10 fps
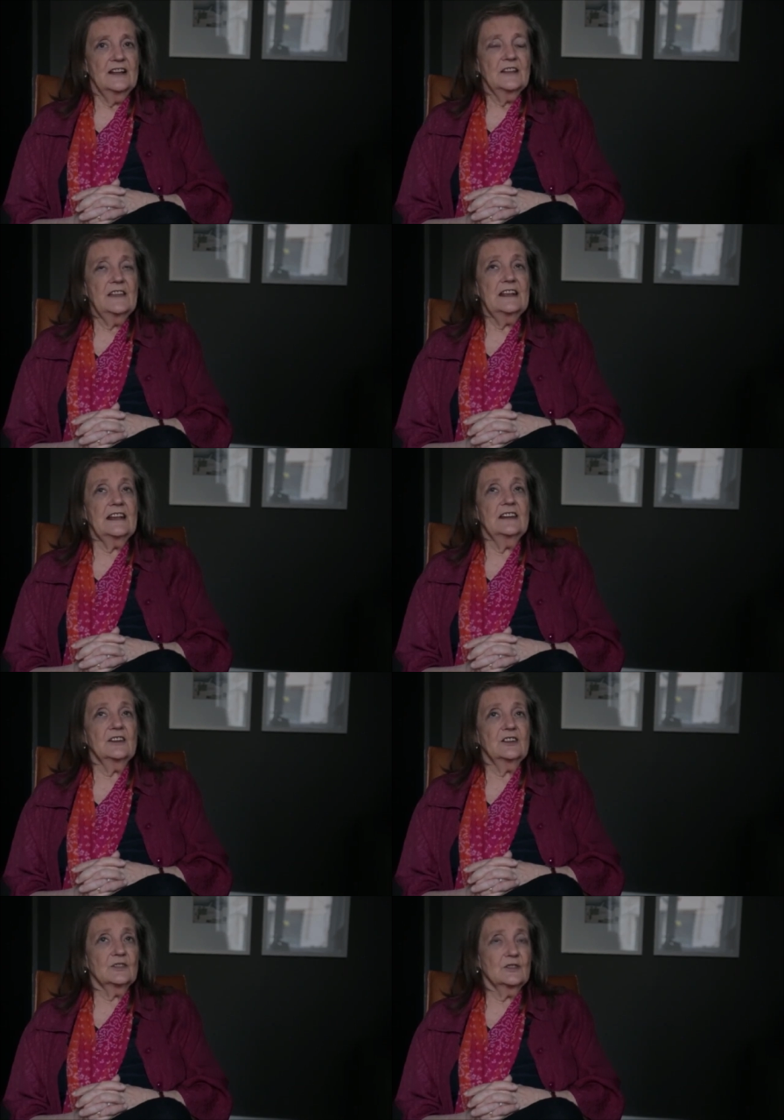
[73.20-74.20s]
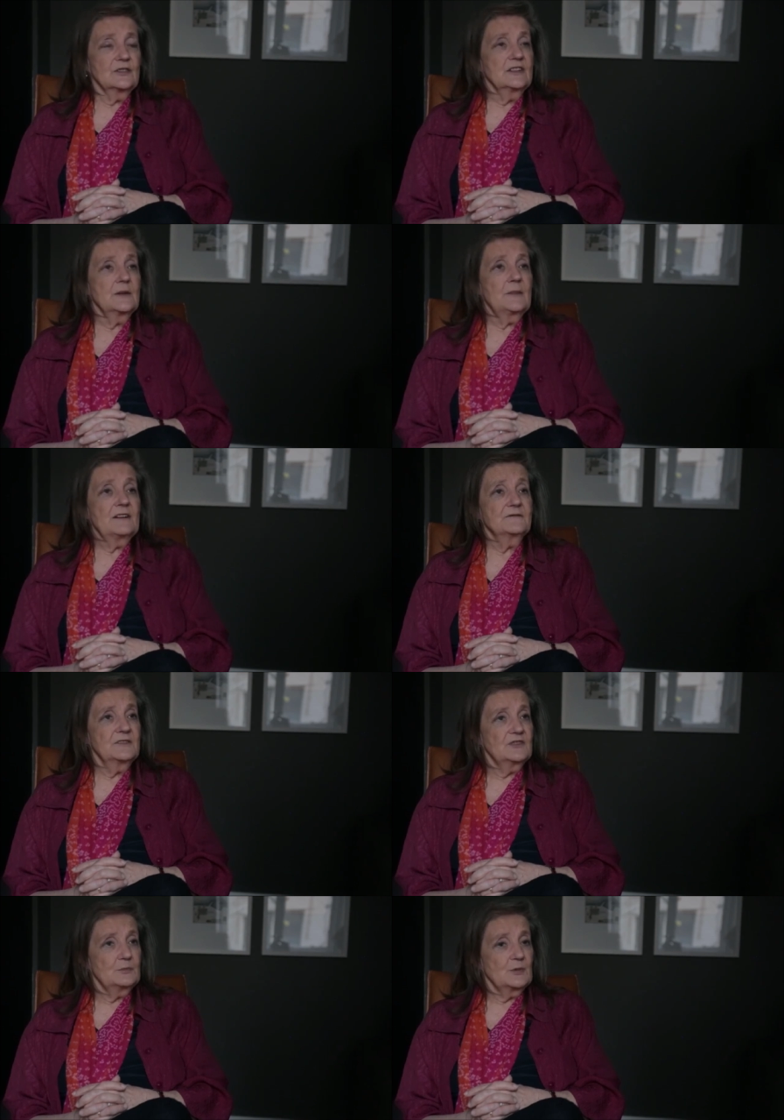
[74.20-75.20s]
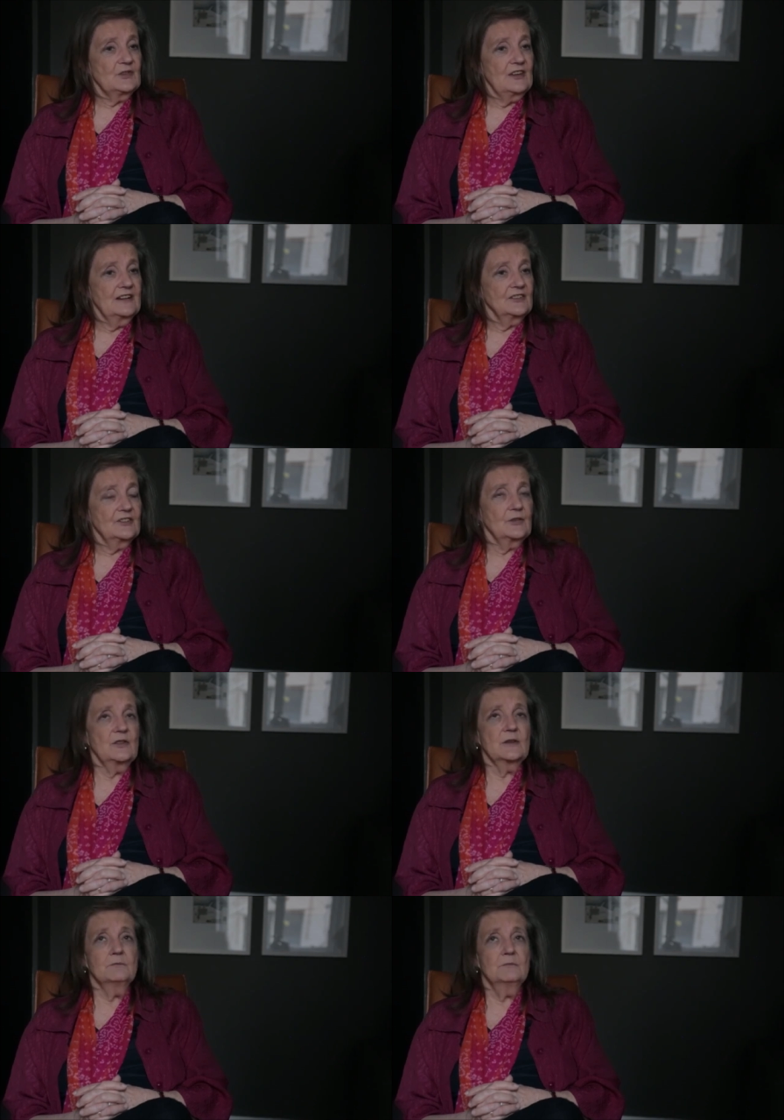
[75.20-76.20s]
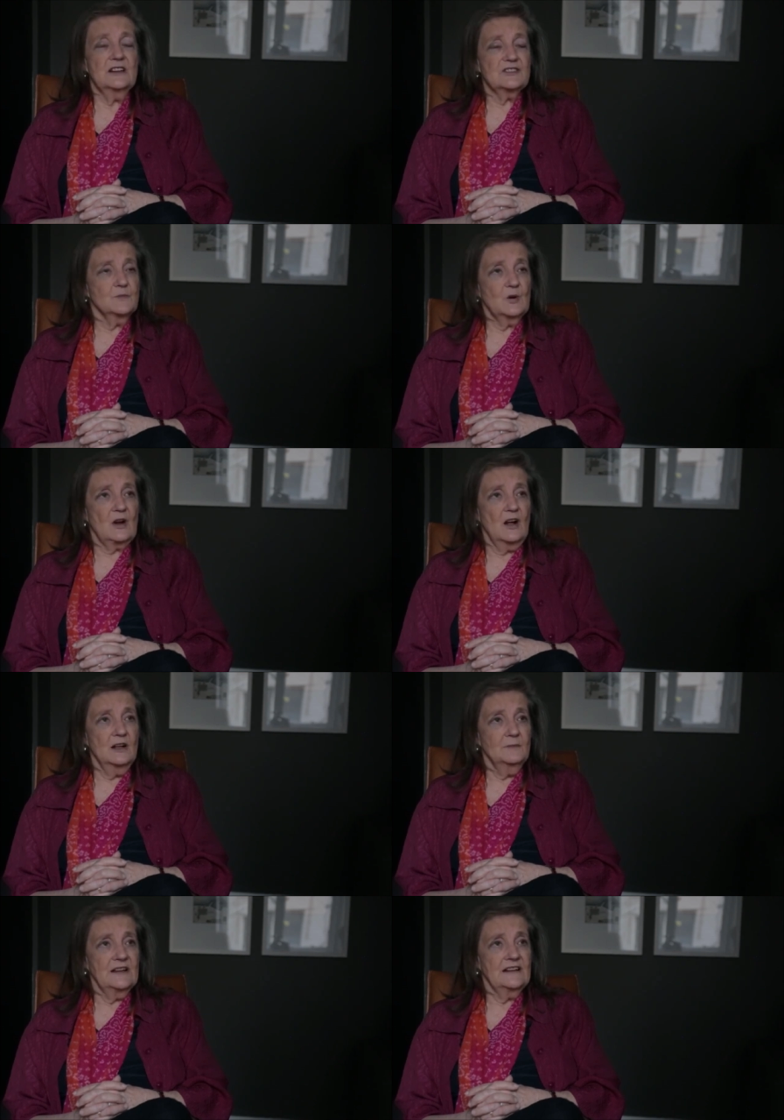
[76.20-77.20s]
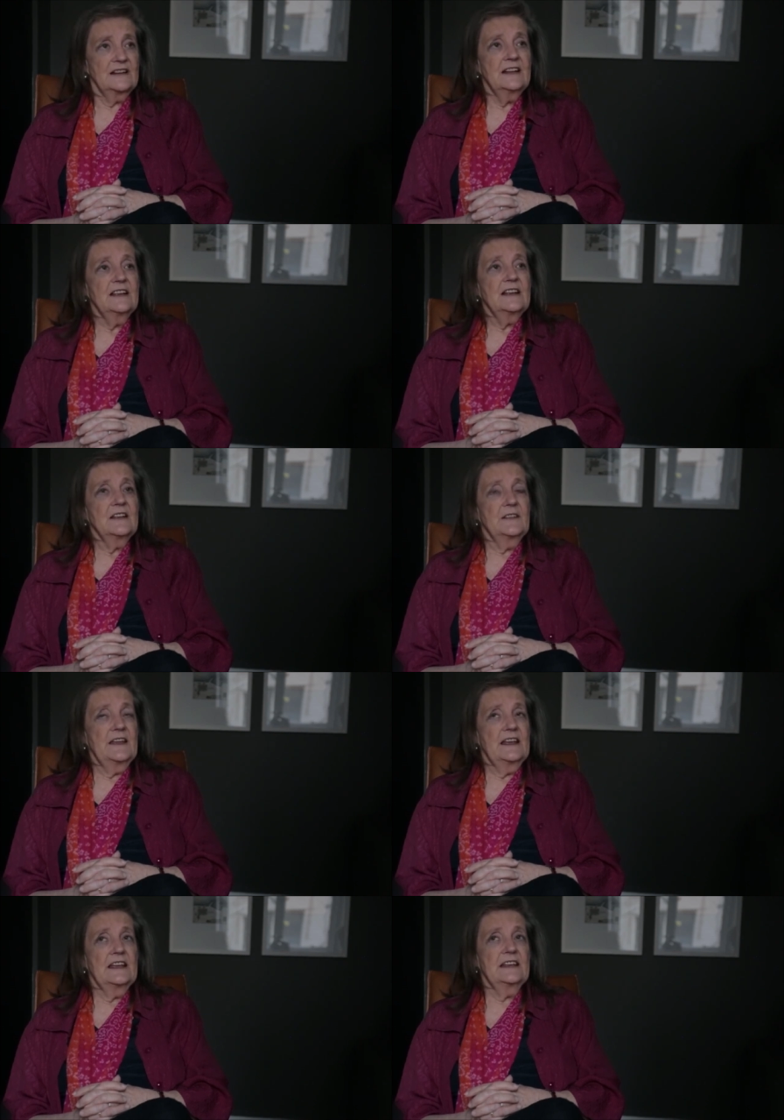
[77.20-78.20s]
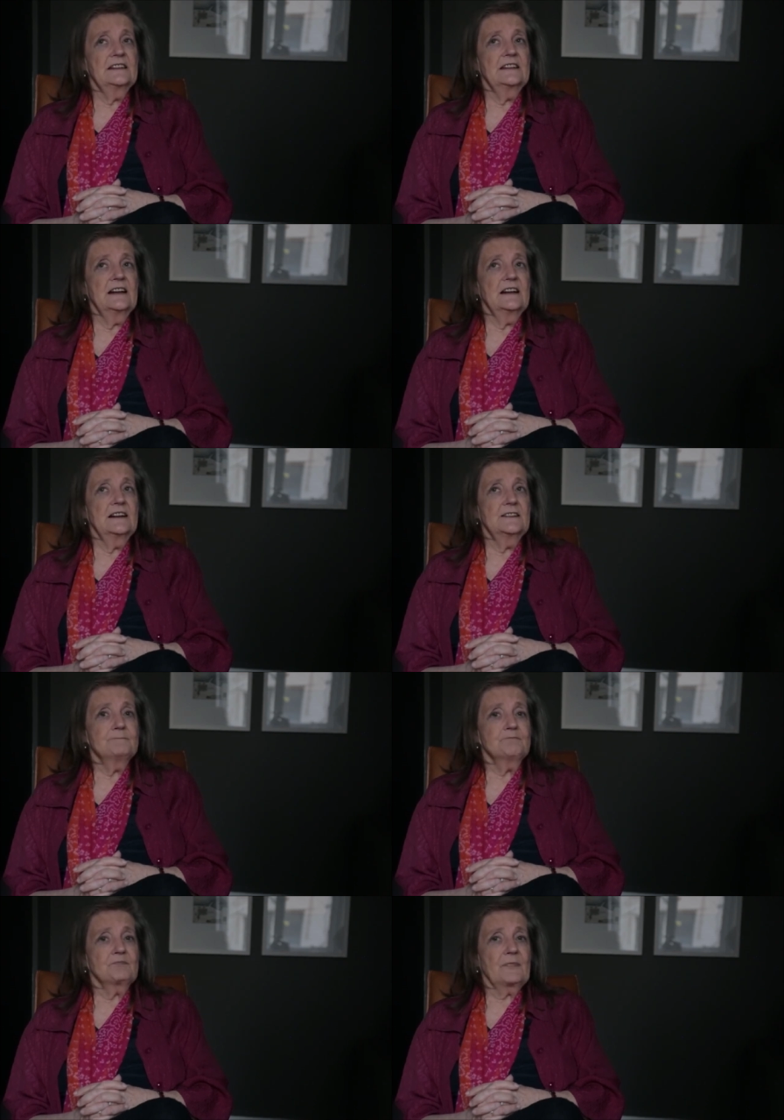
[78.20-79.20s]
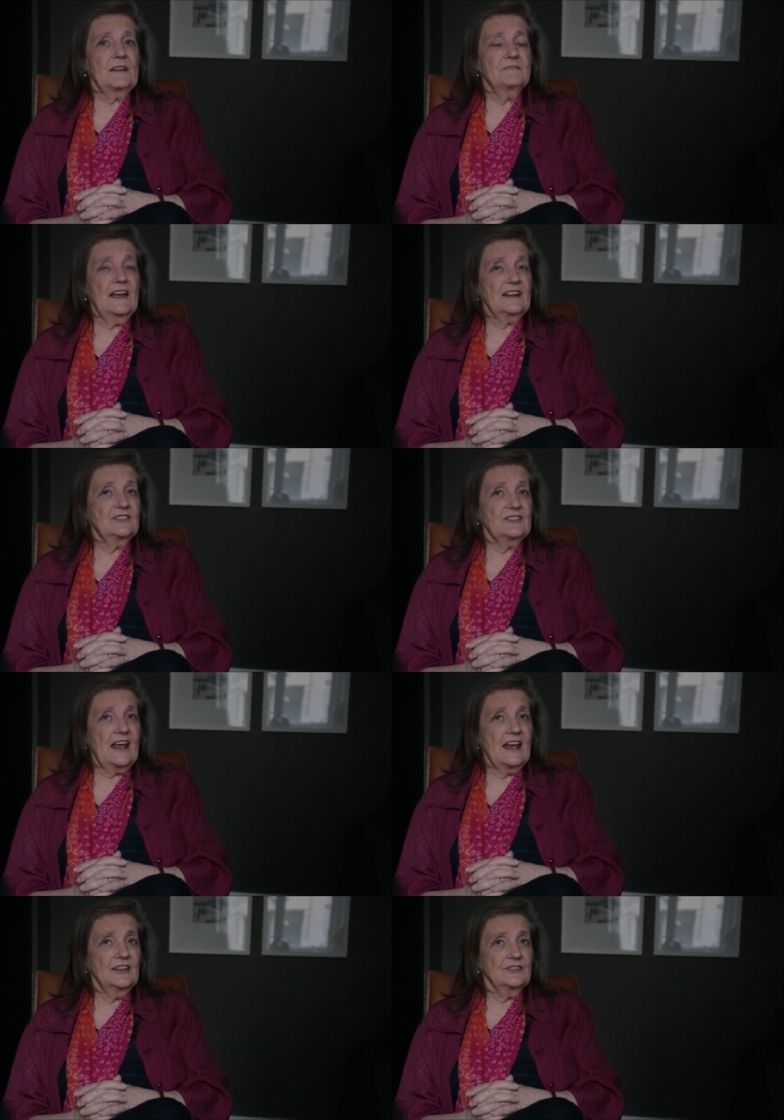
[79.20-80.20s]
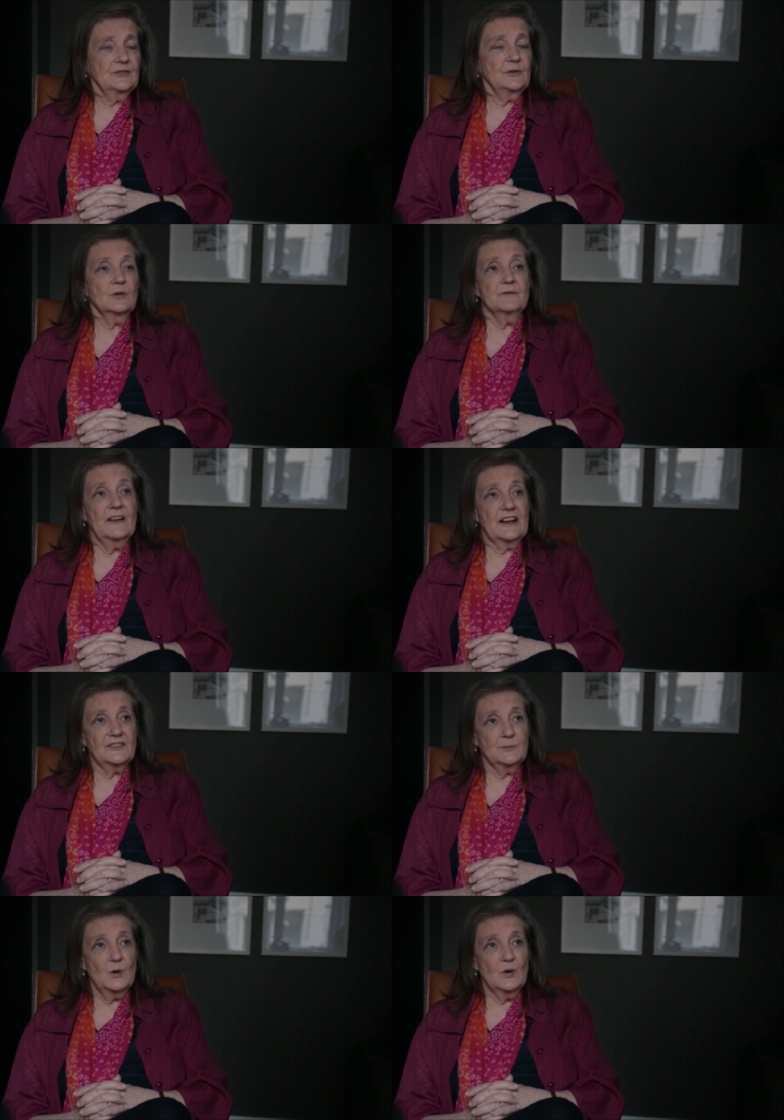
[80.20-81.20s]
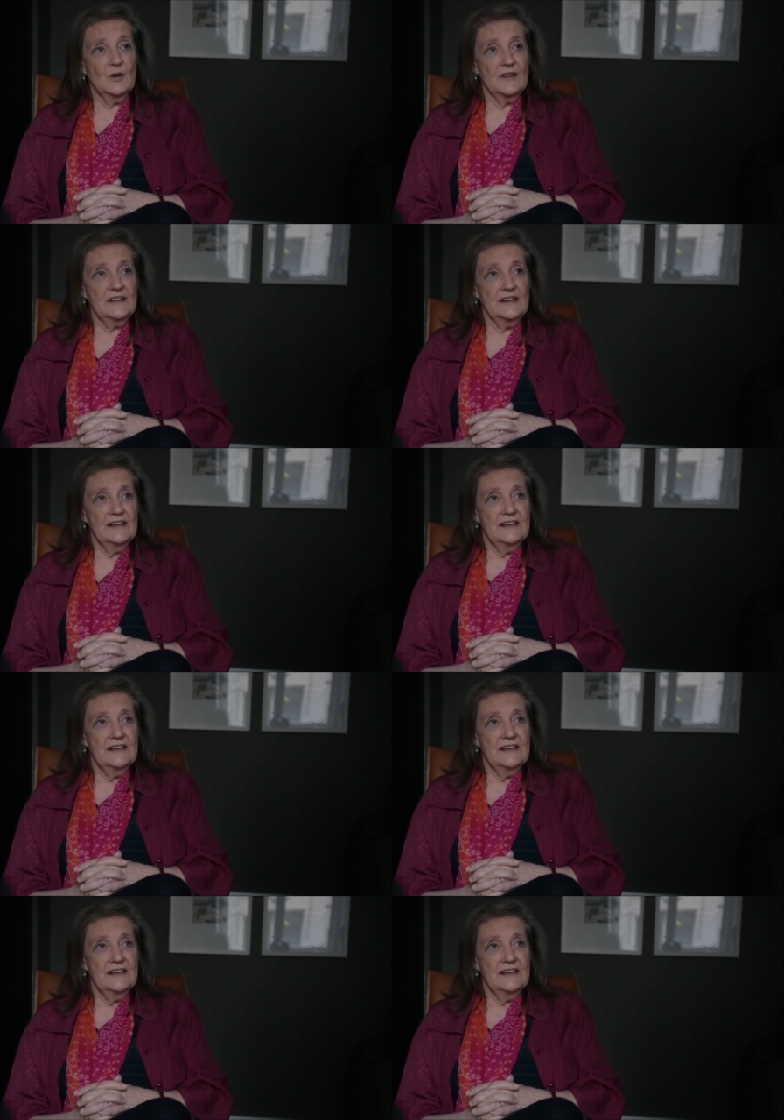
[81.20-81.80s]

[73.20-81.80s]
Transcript: They can occur in about fifty percent, so they're much more common than um, F X T A S or F X P O I,